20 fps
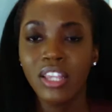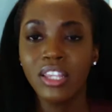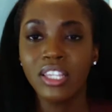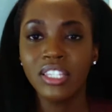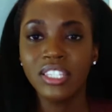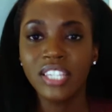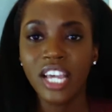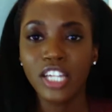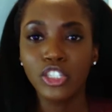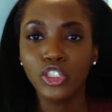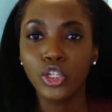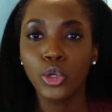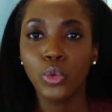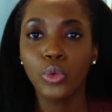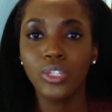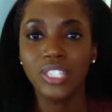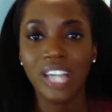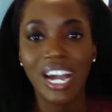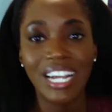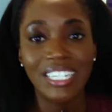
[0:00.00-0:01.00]
This scheduler
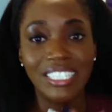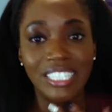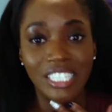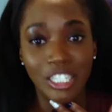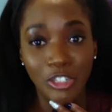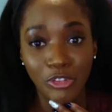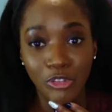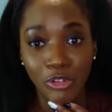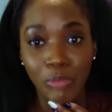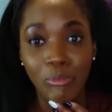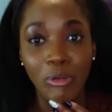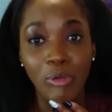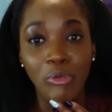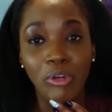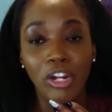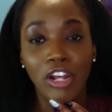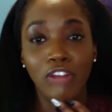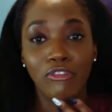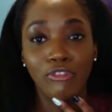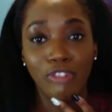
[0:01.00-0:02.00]
was ideal for me
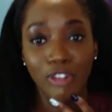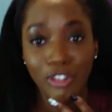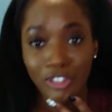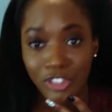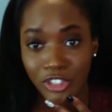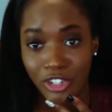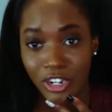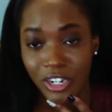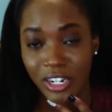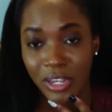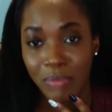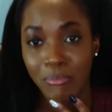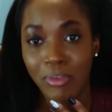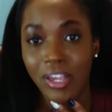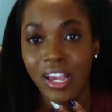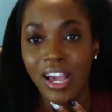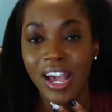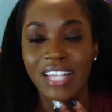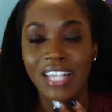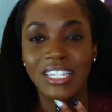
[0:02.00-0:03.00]
when I first started
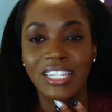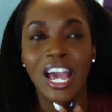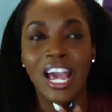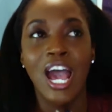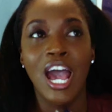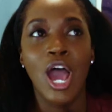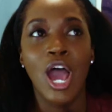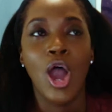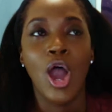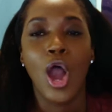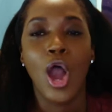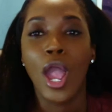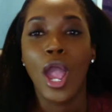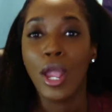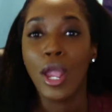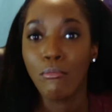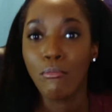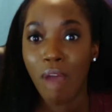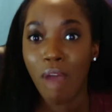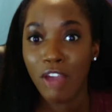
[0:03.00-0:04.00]
because
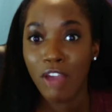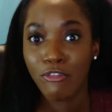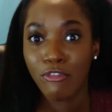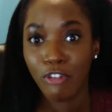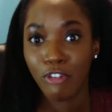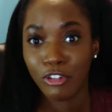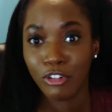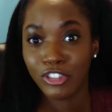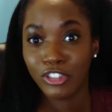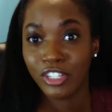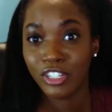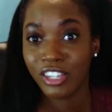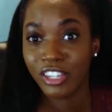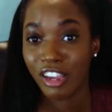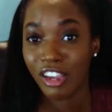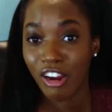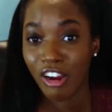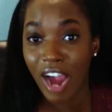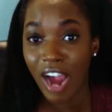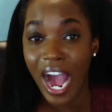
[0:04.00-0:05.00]
in my first
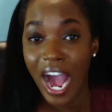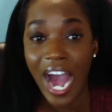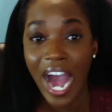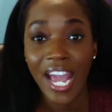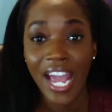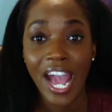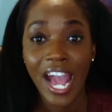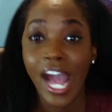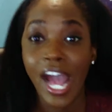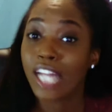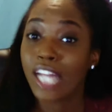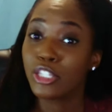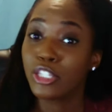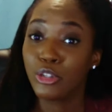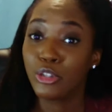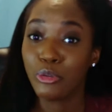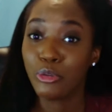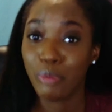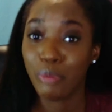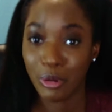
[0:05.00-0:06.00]
year, I had
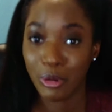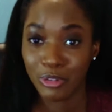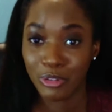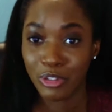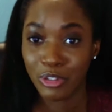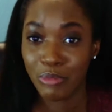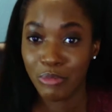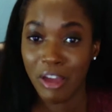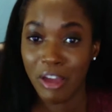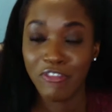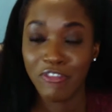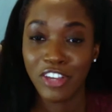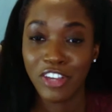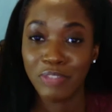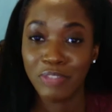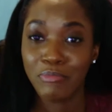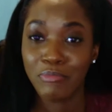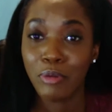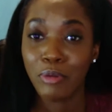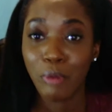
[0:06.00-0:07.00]
to post to my
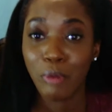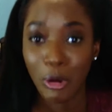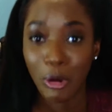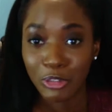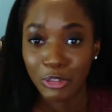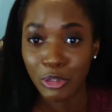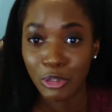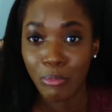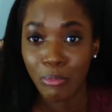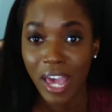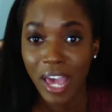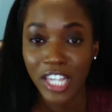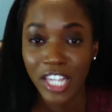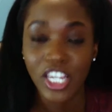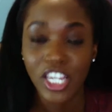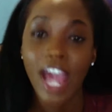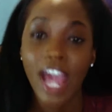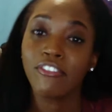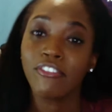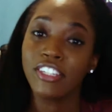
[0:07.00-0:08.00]
Facebook personal page
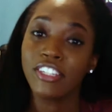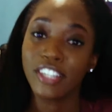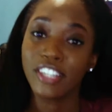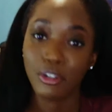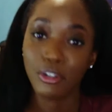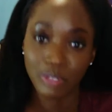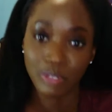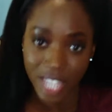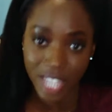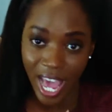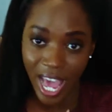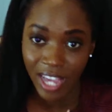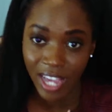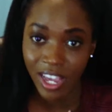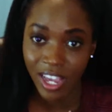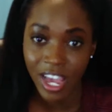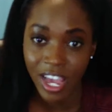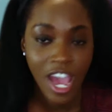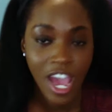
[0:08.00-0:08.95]
every single day.